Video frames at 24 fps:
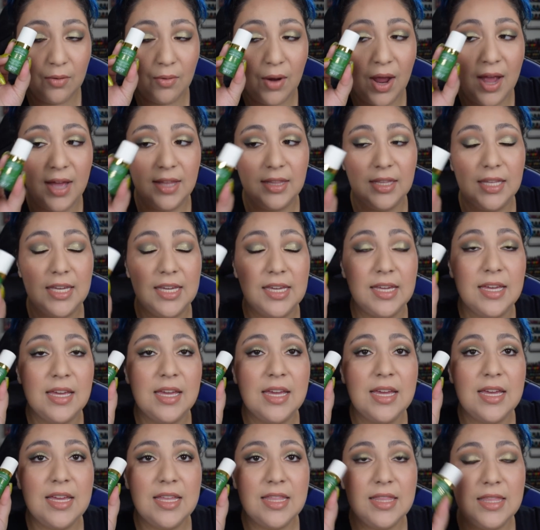Riley.
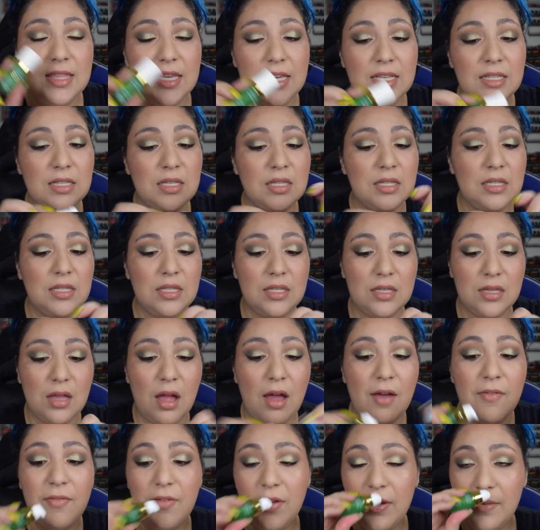This
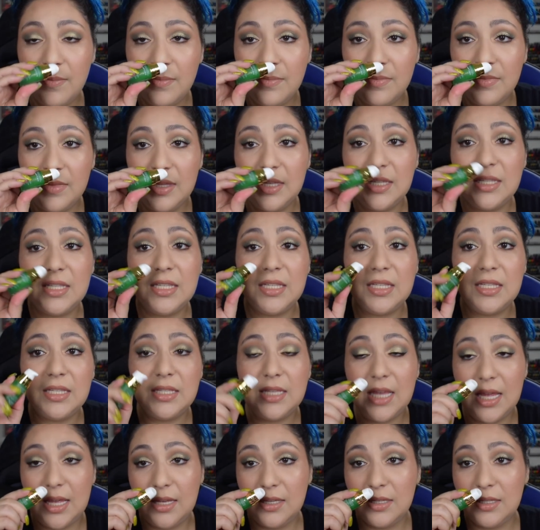stuff
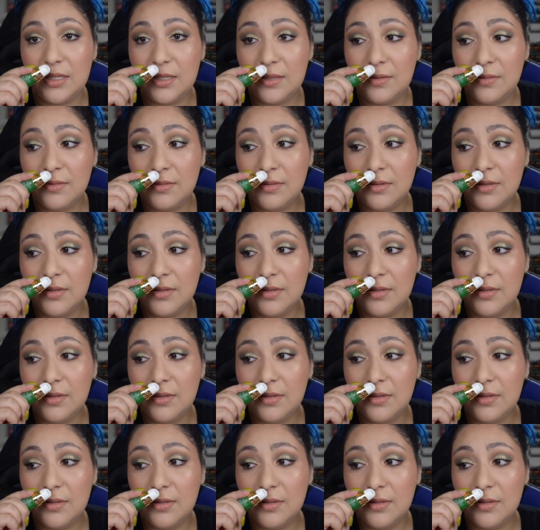stinks.